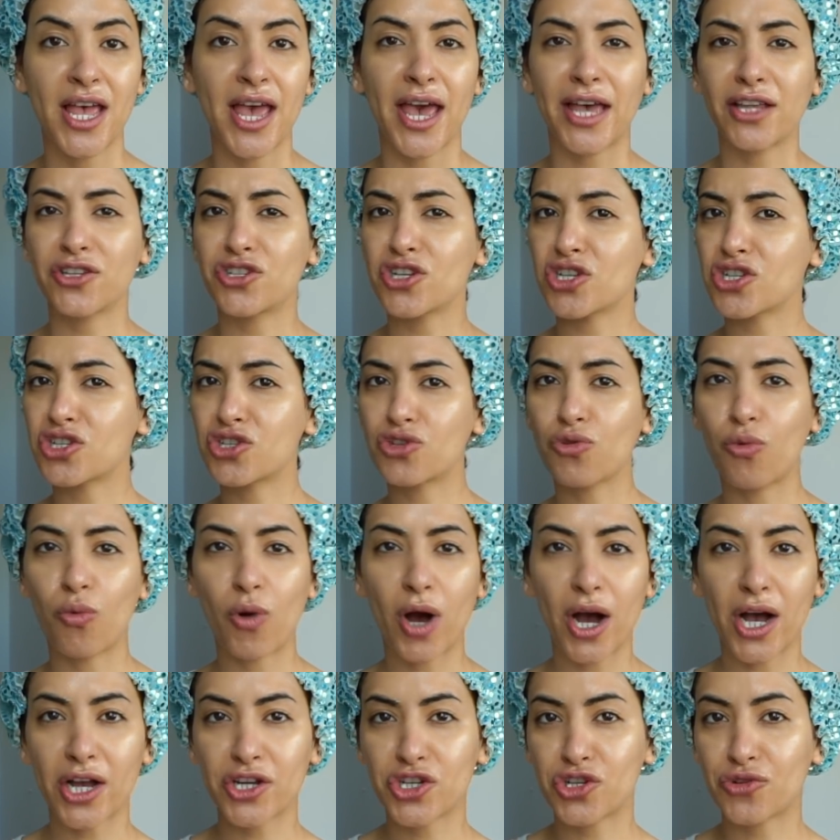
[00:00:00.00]
and just
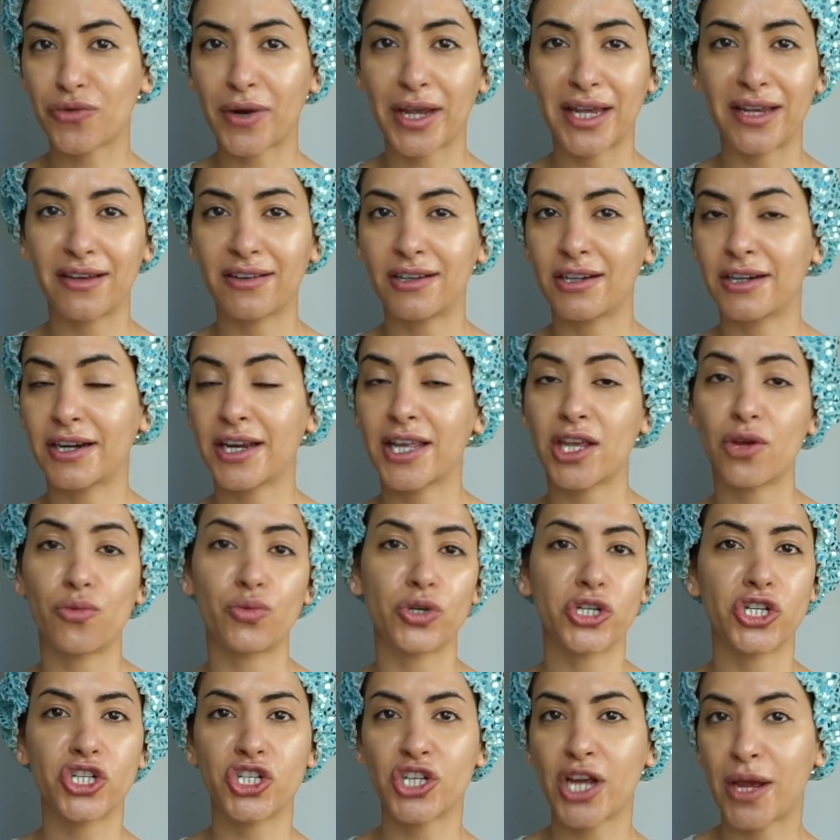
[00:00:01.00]
wash regularly
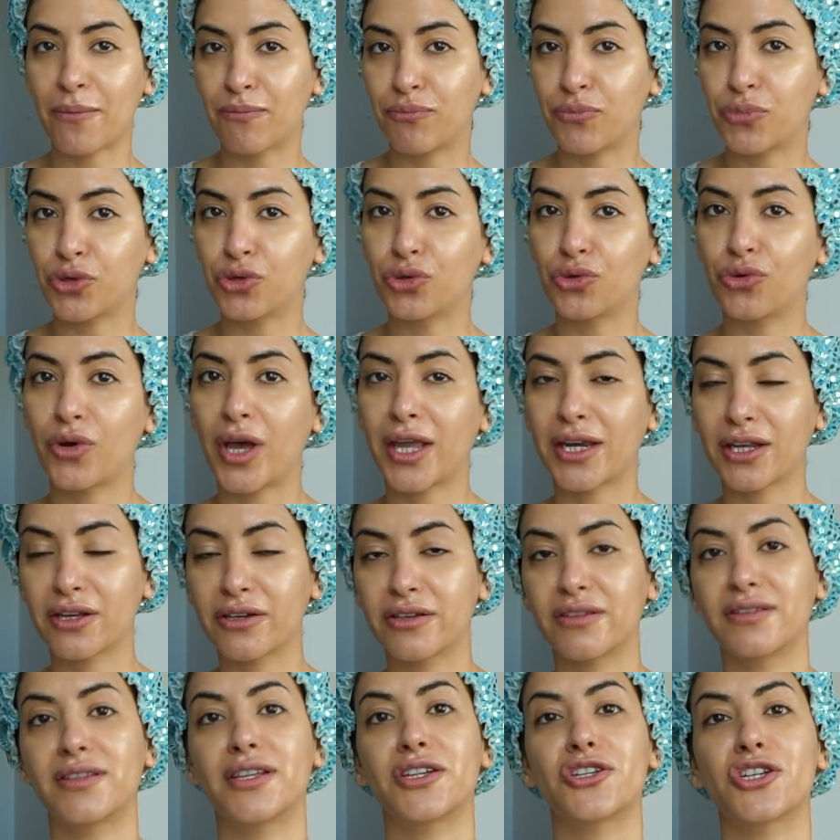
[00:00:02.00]
with shampoo and
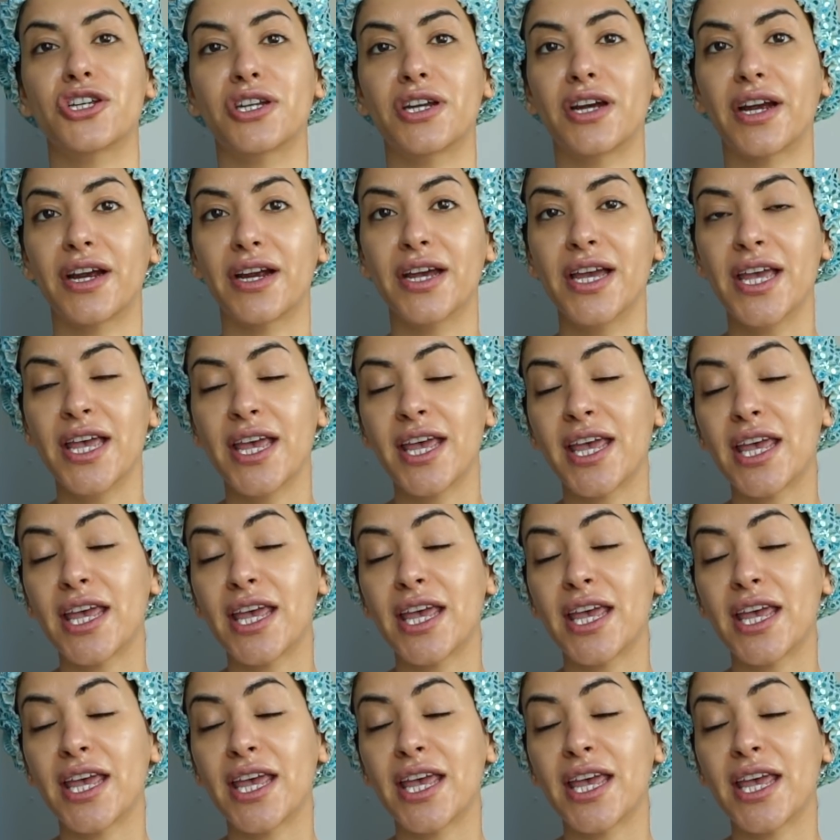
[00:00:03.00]
conditioner.